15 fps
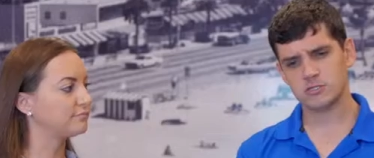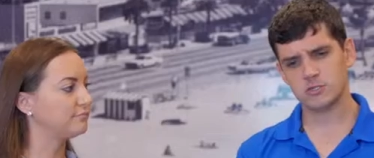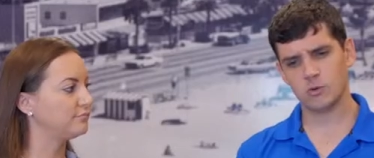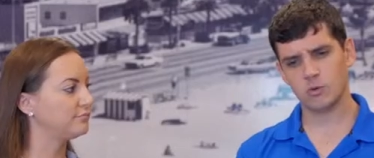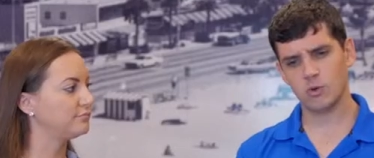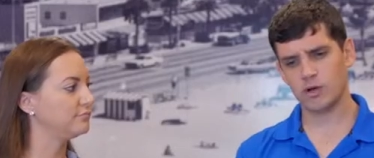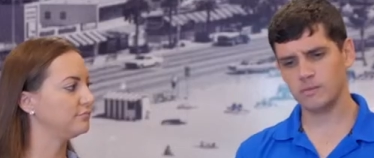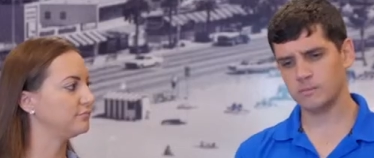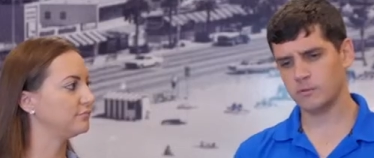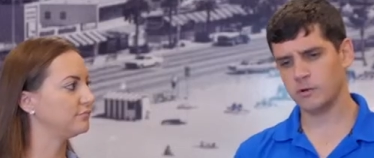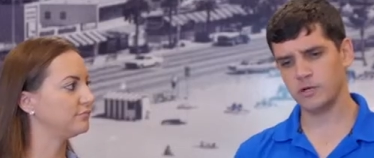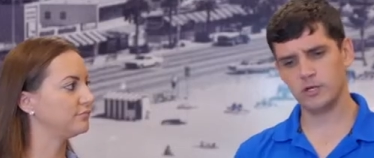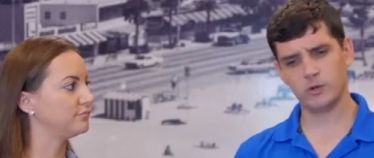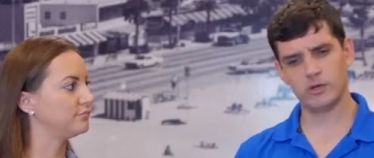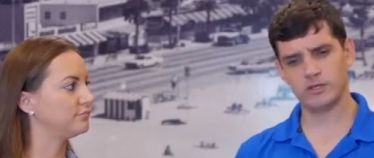Speaker 1: So what
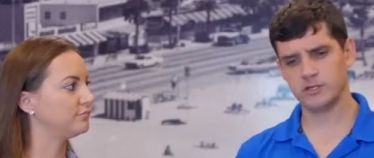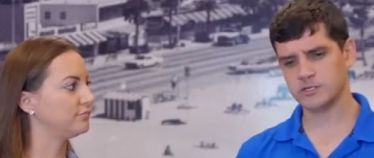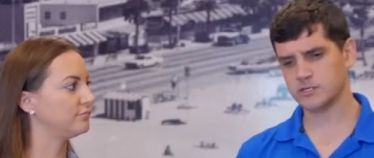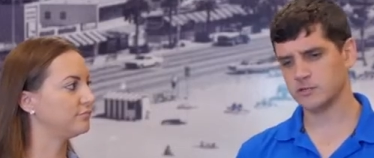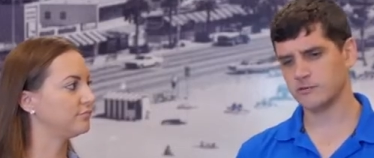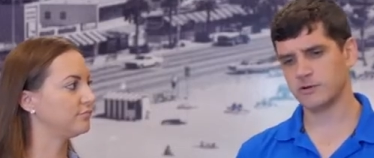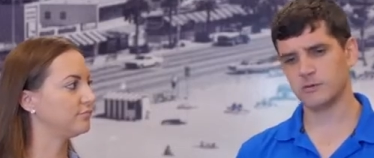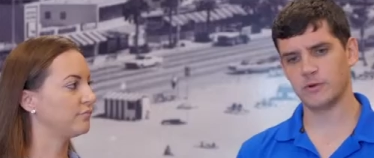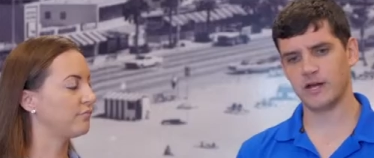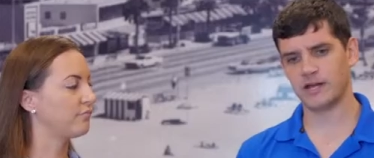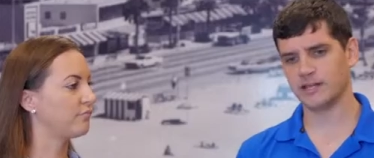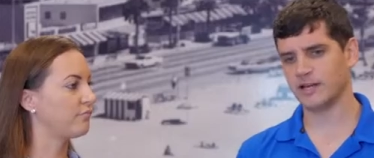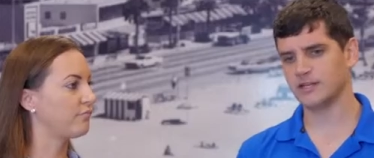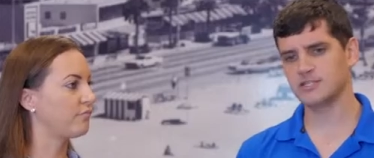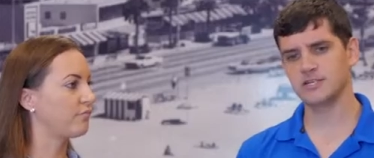put you on this career
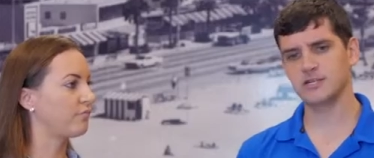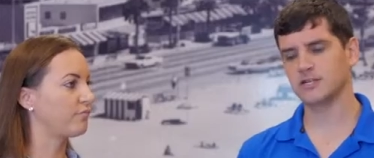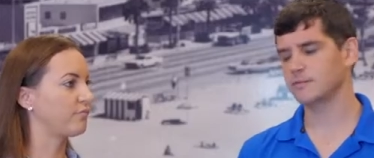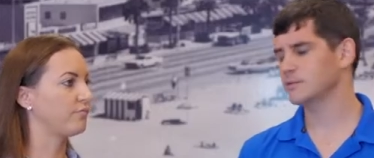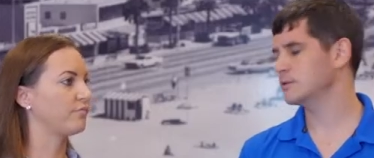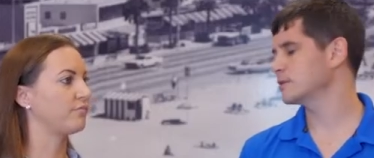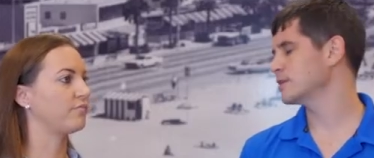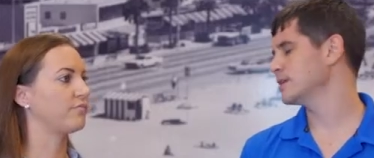path? How'd you end up doing